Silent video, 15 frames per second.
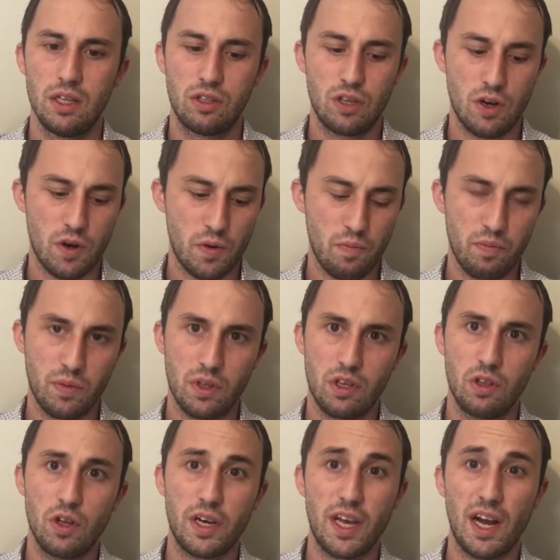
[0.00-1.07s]
So
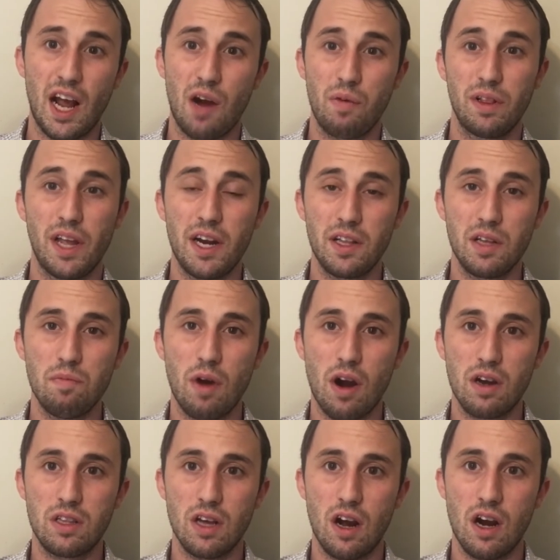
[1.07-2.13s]
you look at how related the
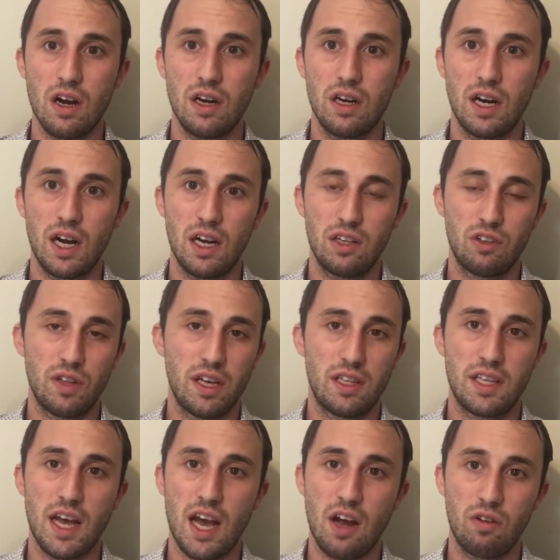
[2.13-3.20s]
marks are. Do they
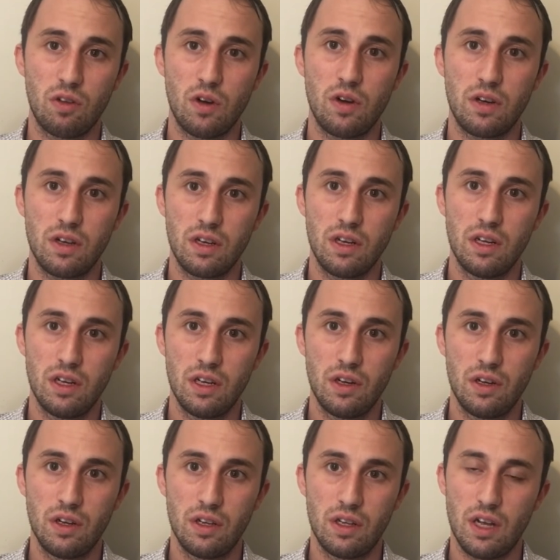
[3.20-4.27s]
sound, look,
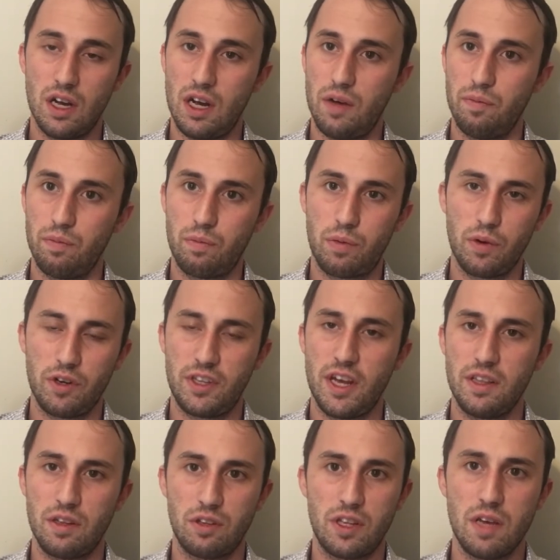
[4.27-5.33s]

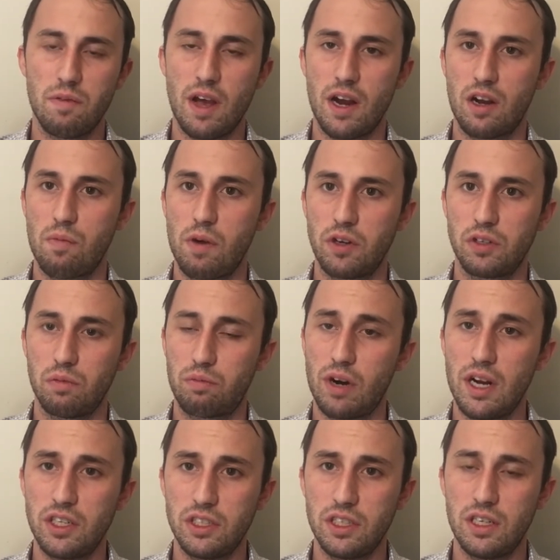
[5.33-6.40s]
present the same kind of commercial
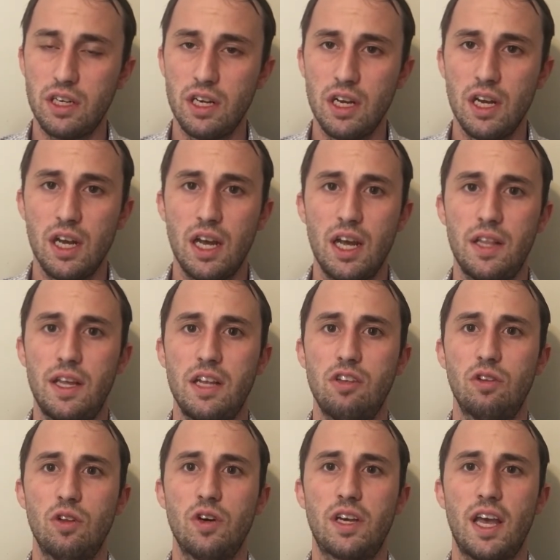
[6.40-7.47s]
impression? And then
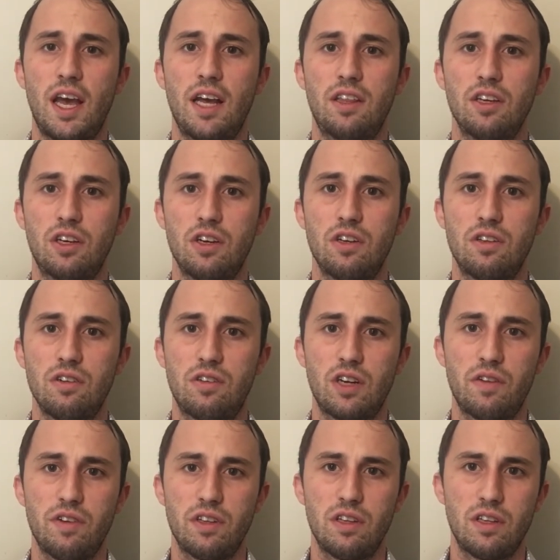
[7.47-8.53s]
you look at the goods and
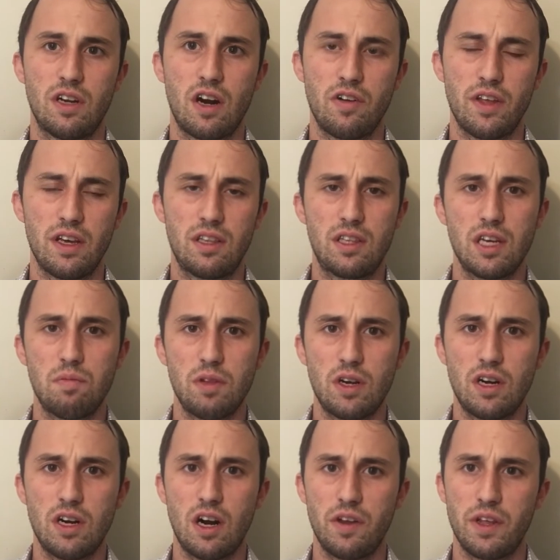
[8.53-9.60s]
services, and are they
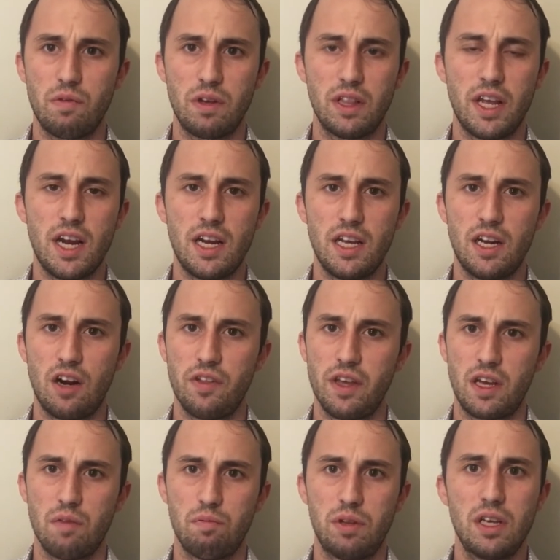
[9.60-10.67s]
similar? Are they related? Are they
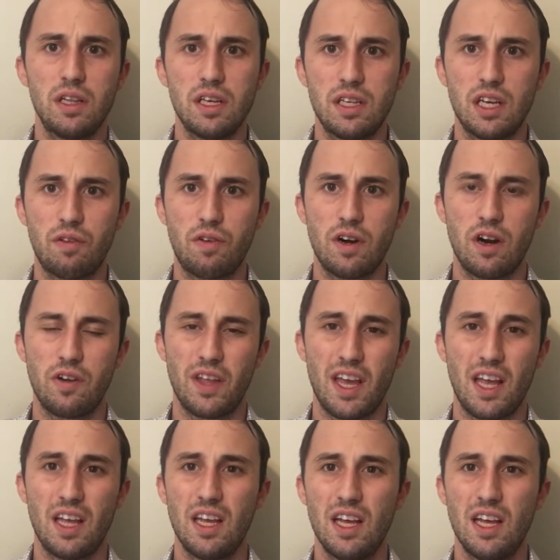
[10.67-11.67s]
completely different? Are they